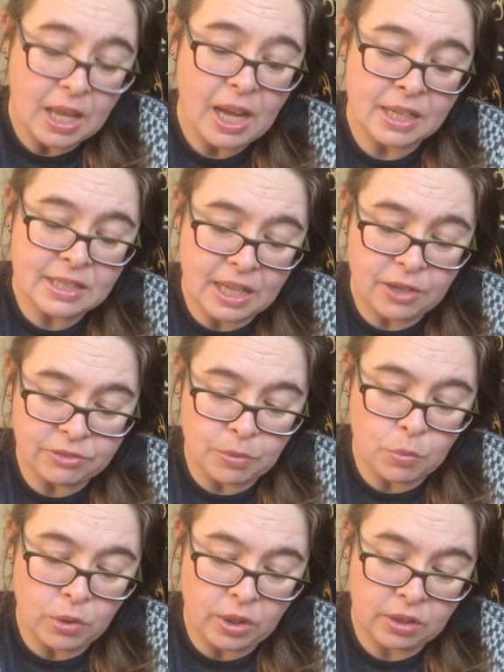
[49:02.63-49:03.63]
A day
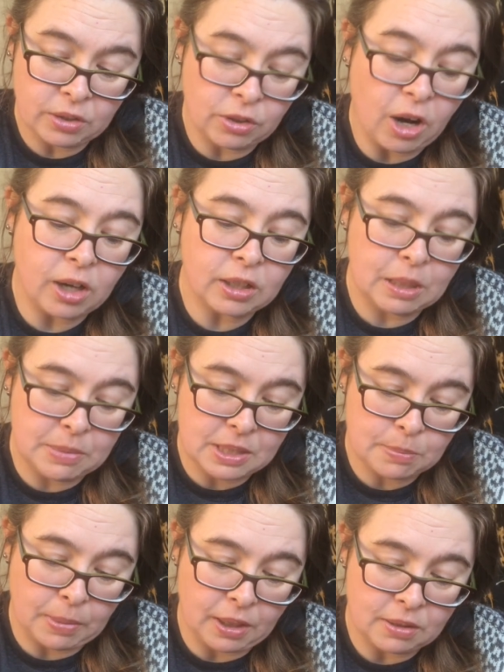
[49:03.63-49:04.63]
from work could hardly be
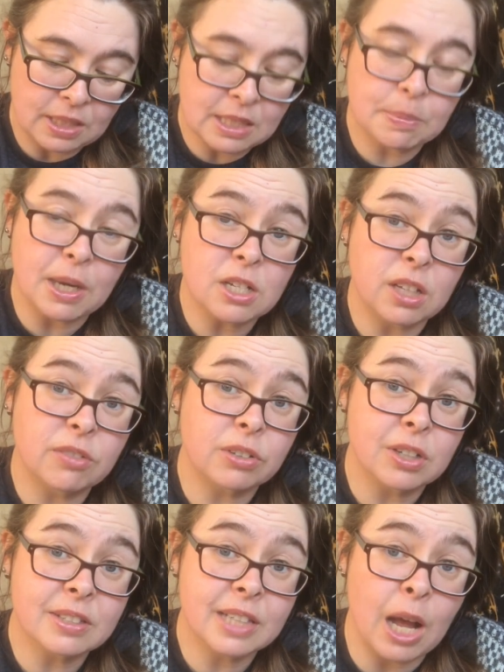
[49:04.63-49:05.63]
spared, especially for
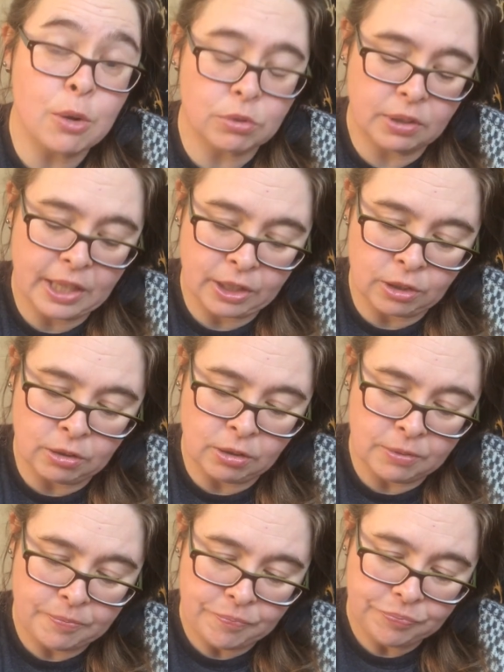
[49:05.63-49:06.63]
a scoundrel like Earl.